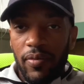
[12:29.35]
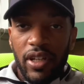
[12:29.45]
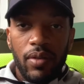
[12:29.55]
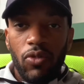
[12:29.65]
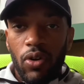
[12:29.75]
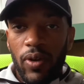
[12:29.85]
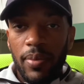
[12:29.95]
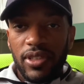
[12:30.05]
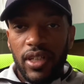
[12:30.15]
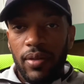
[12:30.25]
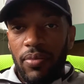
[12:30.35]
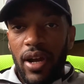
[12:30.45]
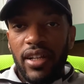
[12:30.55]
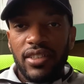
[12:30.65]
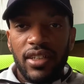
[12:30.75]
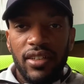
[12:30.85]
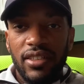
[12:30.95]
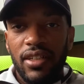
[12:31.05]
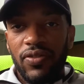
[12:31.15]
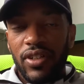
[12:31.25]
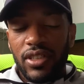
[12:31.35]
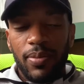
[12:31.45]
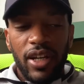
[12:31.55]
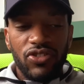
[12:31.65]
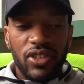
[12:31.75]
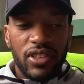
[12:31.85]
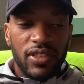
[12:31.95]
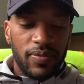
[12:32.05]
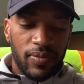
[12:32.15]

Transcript: getting more reps in, practicing these different inspections.